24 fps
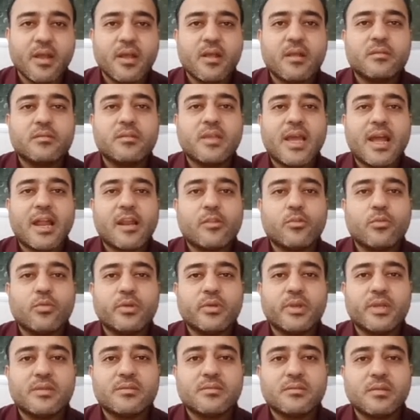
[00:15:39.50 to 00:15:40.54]
they are known as
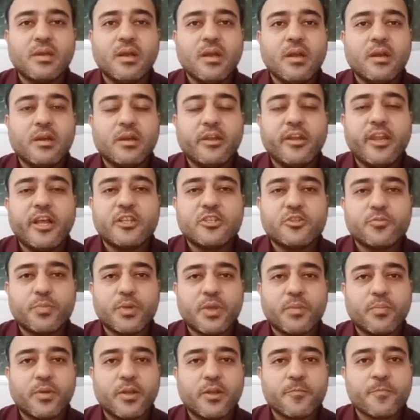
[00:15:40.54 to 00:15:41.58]
the Dutch
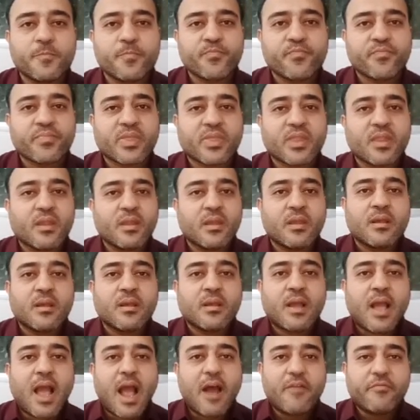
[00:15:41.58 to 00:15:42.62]
people.
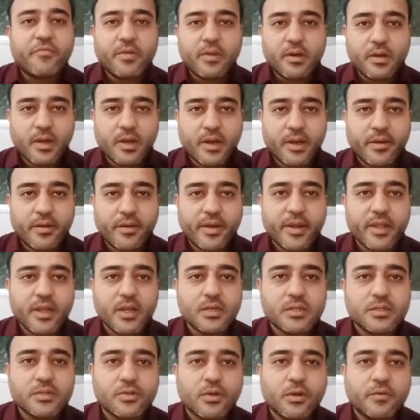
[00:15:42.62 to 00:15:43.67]
After 100 years
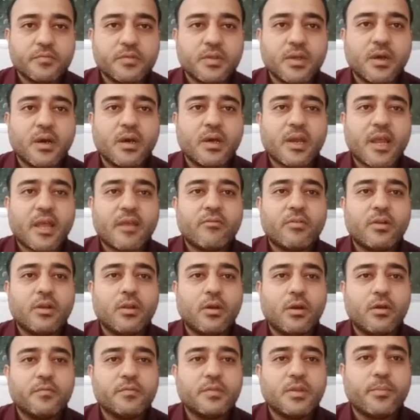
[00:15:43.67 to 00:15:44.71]
of the arrival of
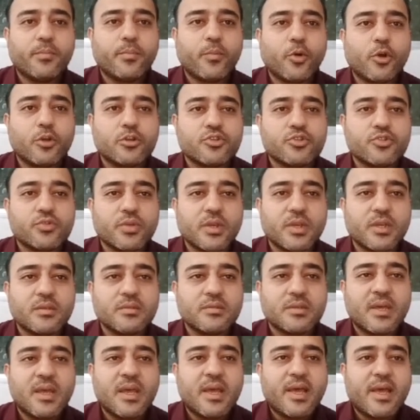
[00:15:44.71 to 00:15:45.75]
the Portuguese,
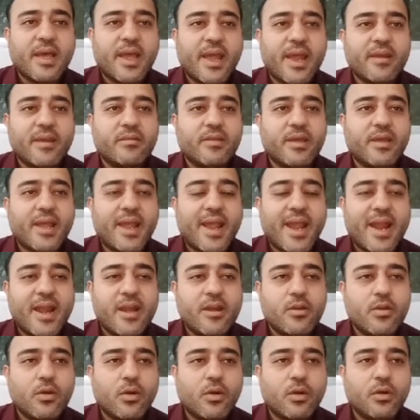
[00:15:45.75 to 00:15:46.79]
at the end
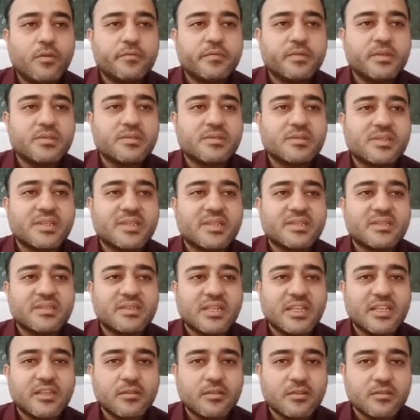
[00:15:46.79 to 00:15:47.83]
of the
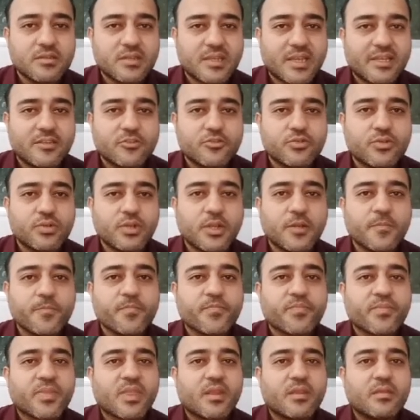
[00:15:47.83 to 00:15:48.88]
16th century,
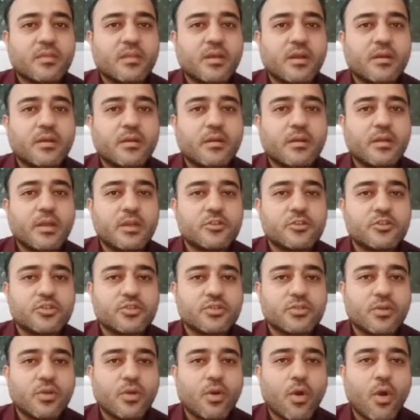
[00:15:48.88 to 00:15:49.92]
the Dutch
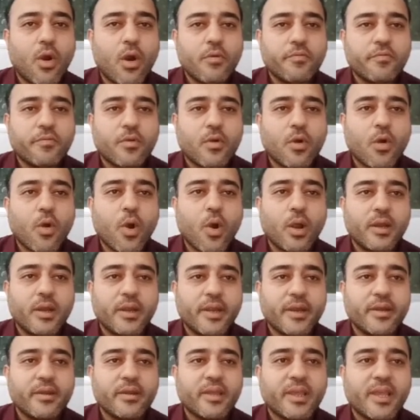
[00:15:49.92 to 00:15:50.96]
of
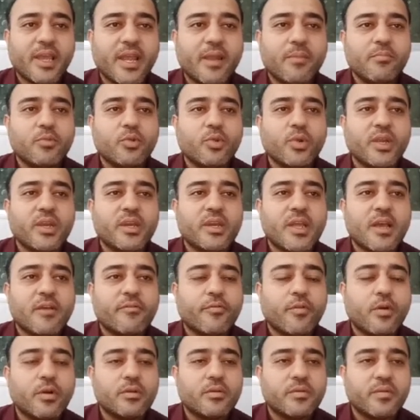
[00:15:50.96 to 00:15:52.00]
Holland came to India for
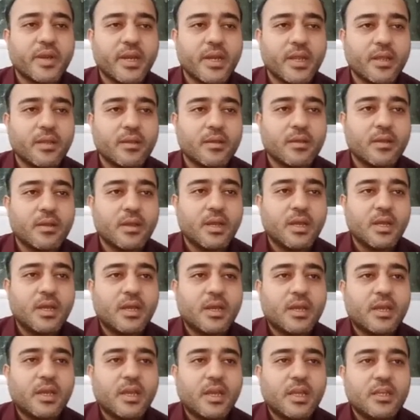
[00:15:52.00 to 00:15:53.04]
trading.
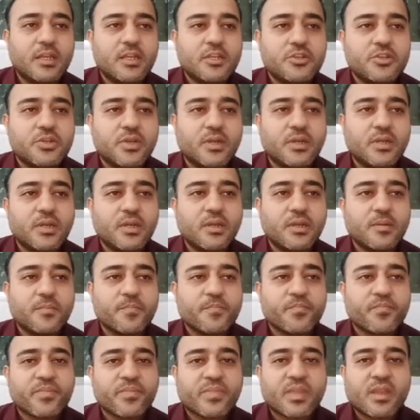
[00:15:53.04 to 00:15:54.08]
Initially,
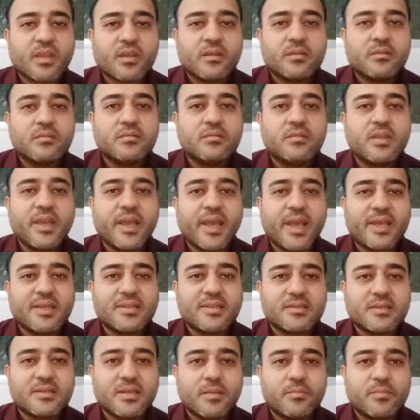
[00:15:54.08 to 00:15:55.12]
they
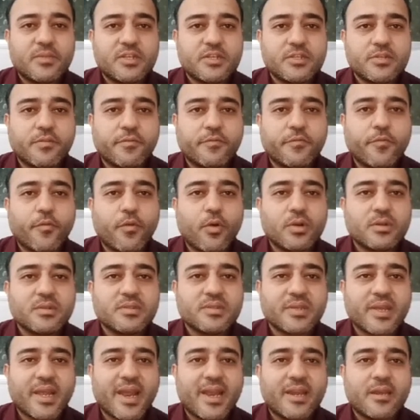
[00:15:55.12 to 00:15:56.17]
established forts
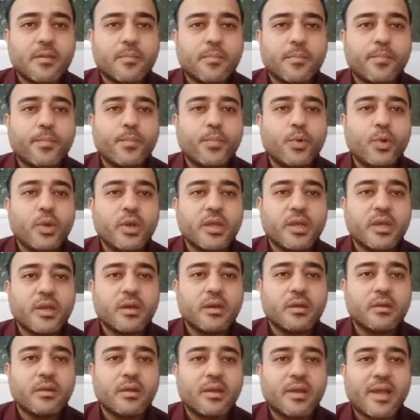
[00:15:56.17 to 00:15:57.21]
at Pulicat
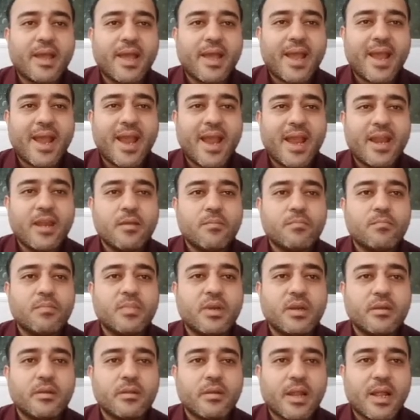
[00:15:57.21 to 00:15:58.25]
and
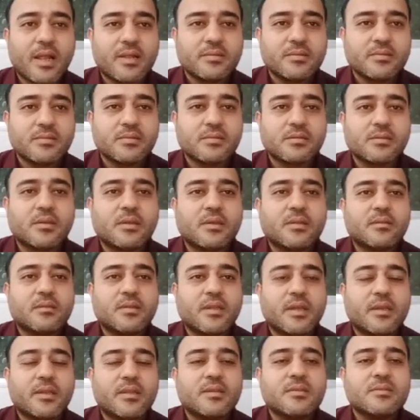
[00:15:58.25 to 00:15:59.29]
Madras, that
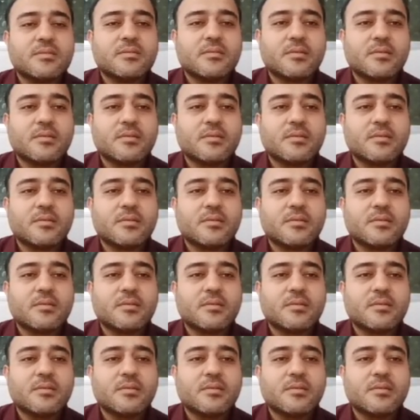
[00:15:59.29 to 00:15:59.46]
is,